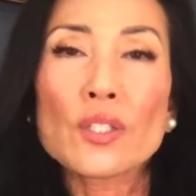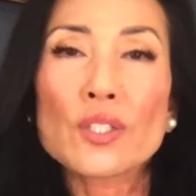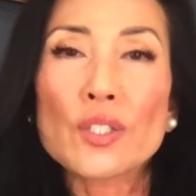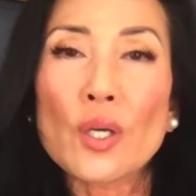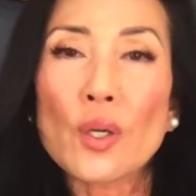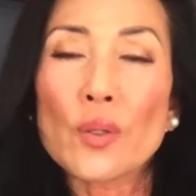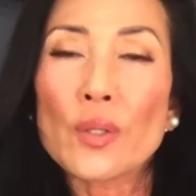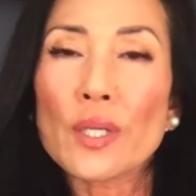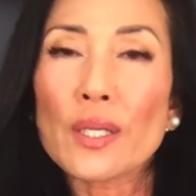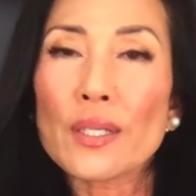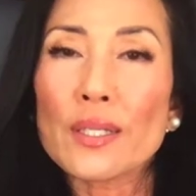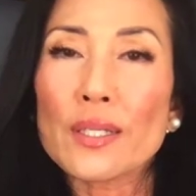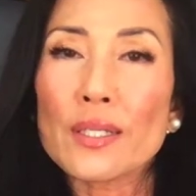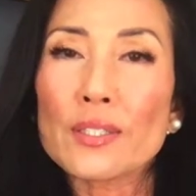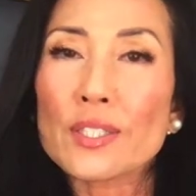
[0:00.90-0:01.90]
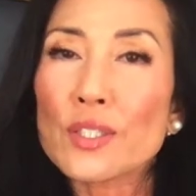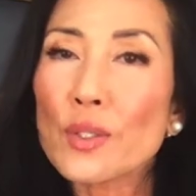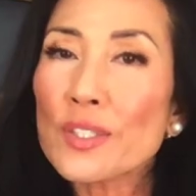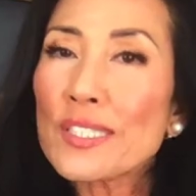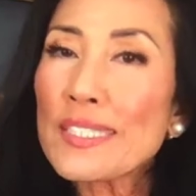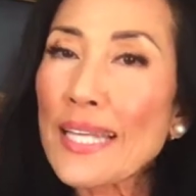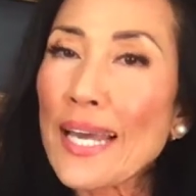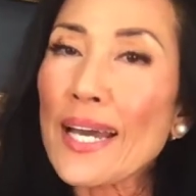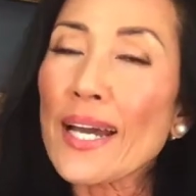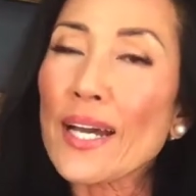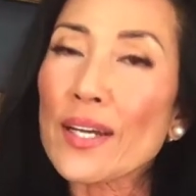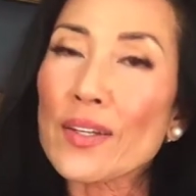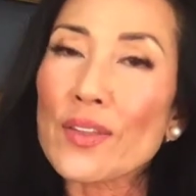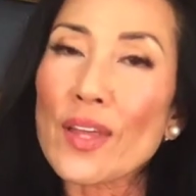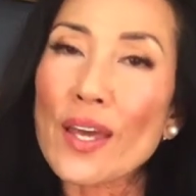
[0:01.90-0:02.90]
So it's so
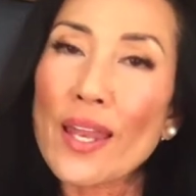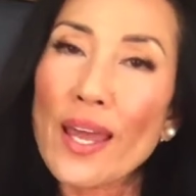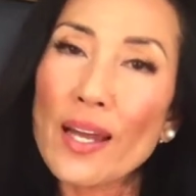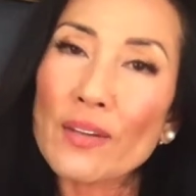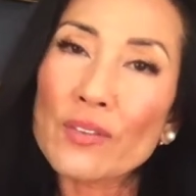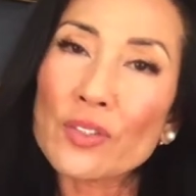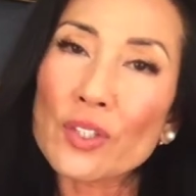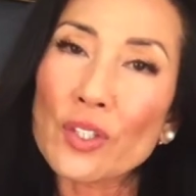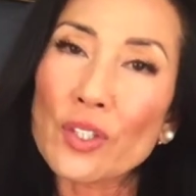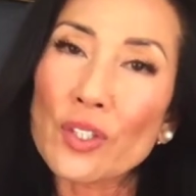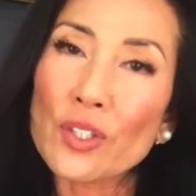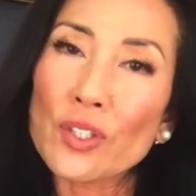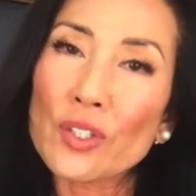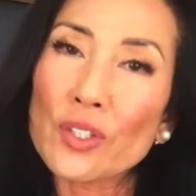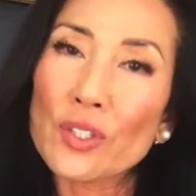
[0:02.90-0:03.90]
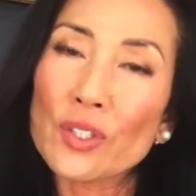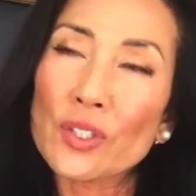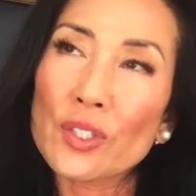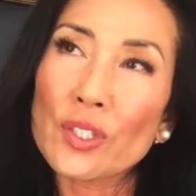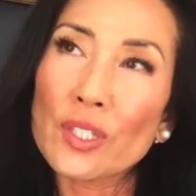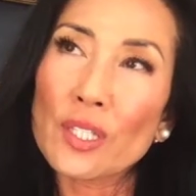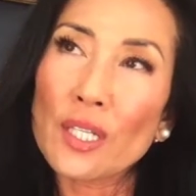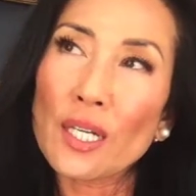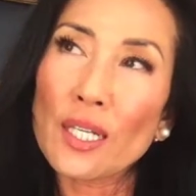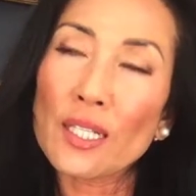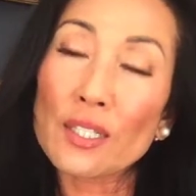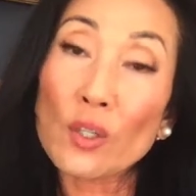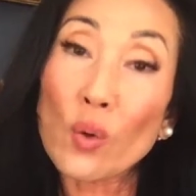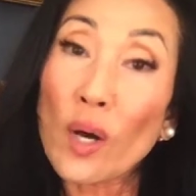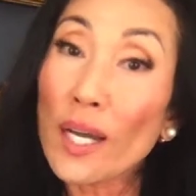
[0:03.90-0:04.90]
sad that after I
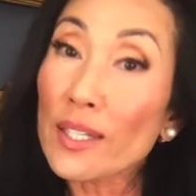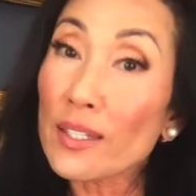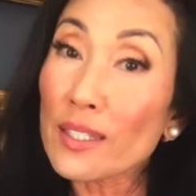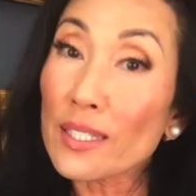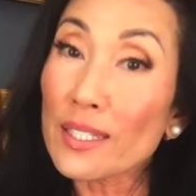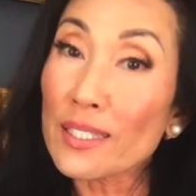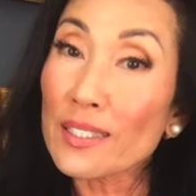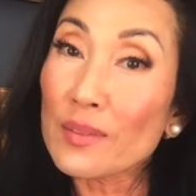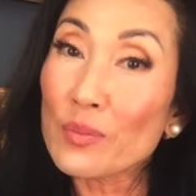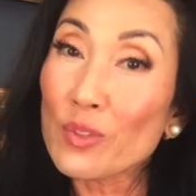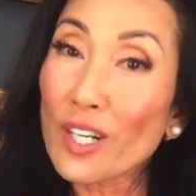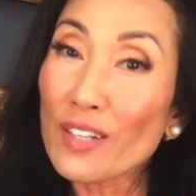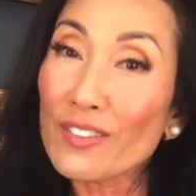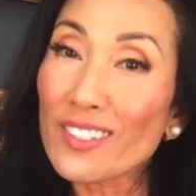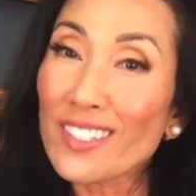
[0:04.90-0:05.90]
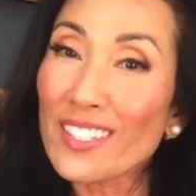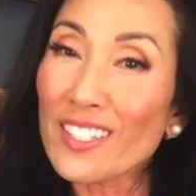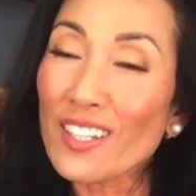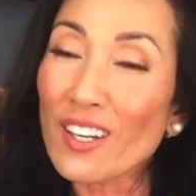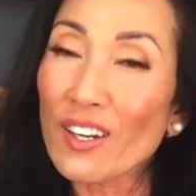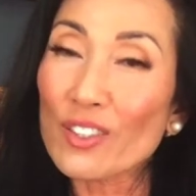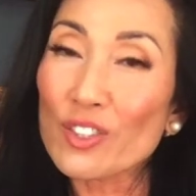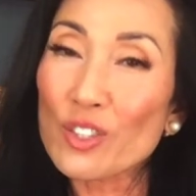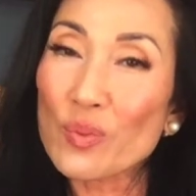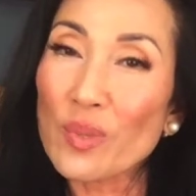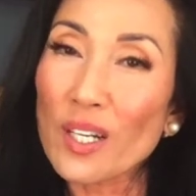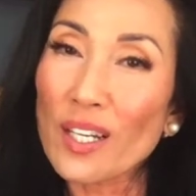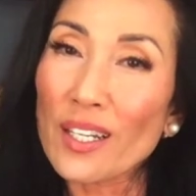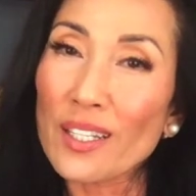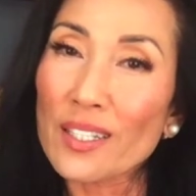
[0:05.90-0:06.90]
quietly, privately launched
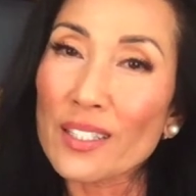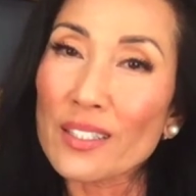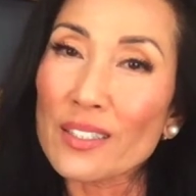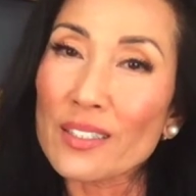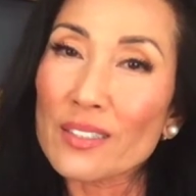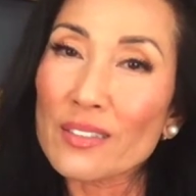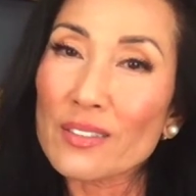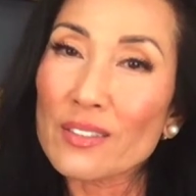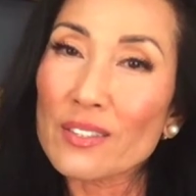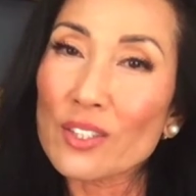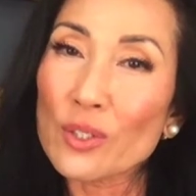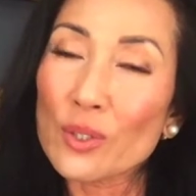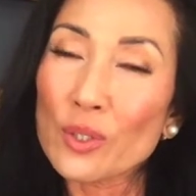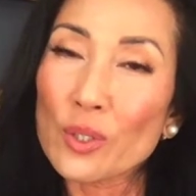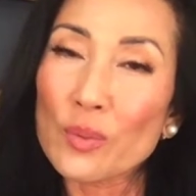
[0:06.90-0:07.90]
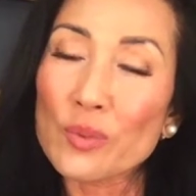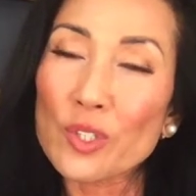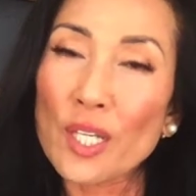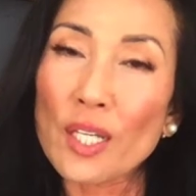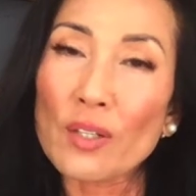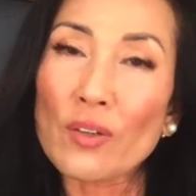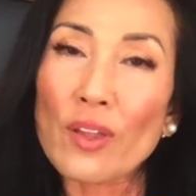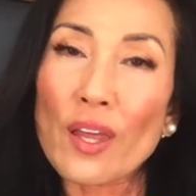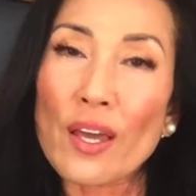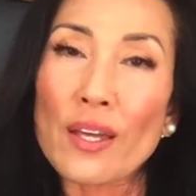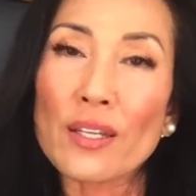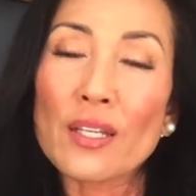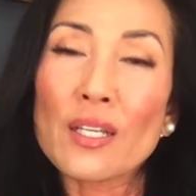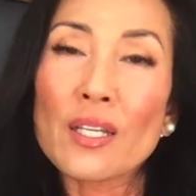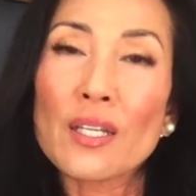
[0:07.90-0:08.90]
my YouTube channel, that
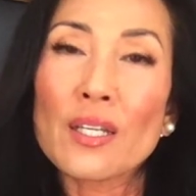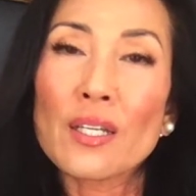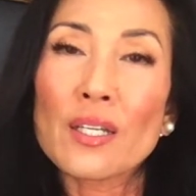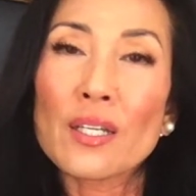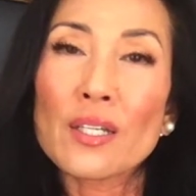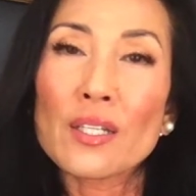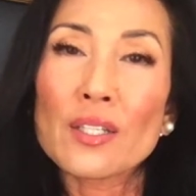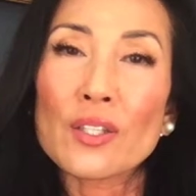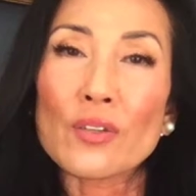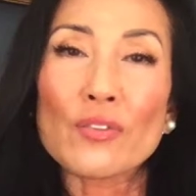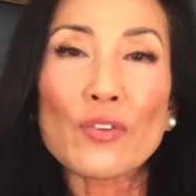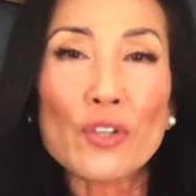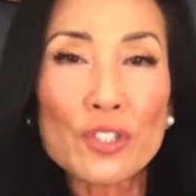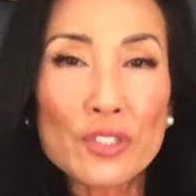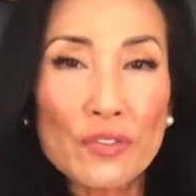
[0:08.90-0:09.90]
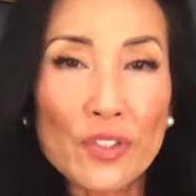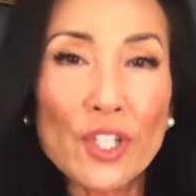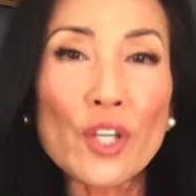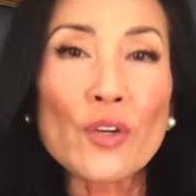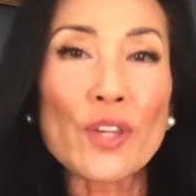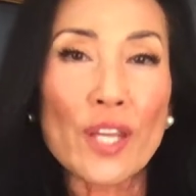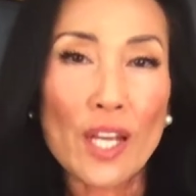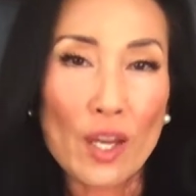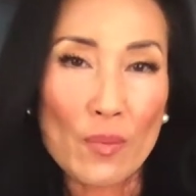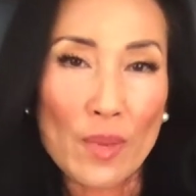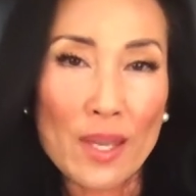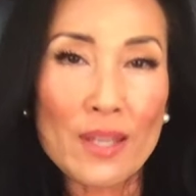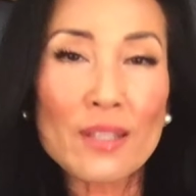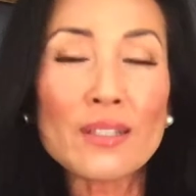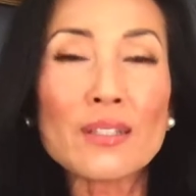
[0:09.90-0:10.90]
the first video that I
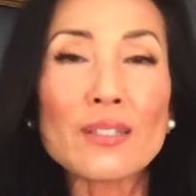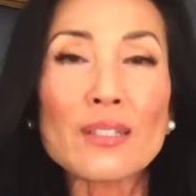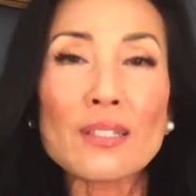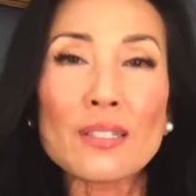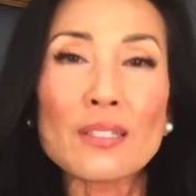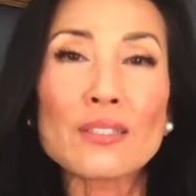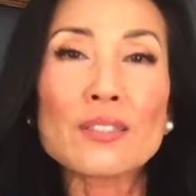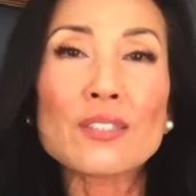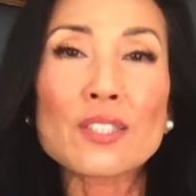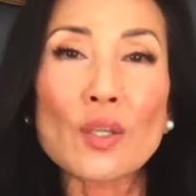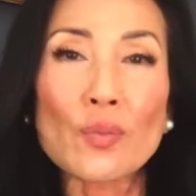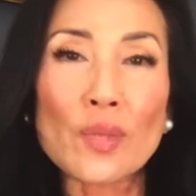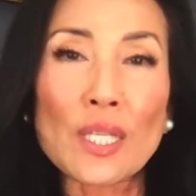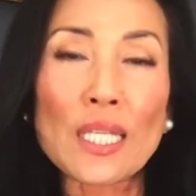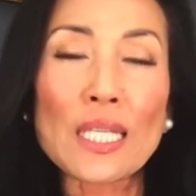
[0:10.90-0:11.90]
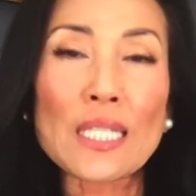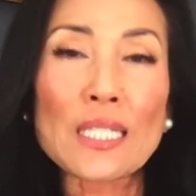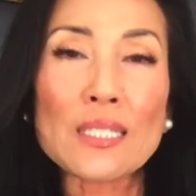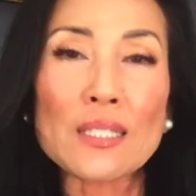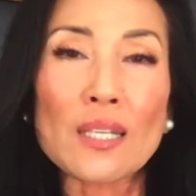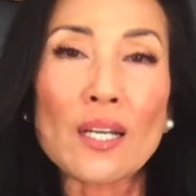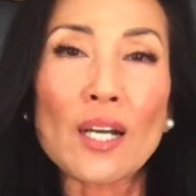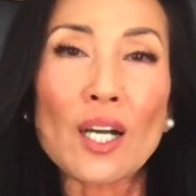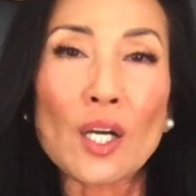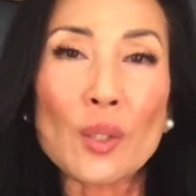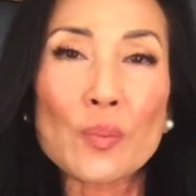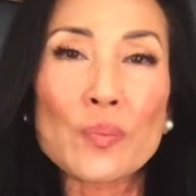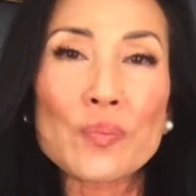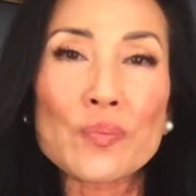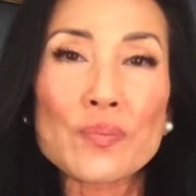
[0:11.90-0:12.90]
make is something
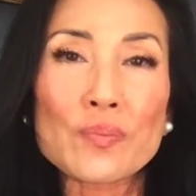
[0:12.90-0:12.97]
um,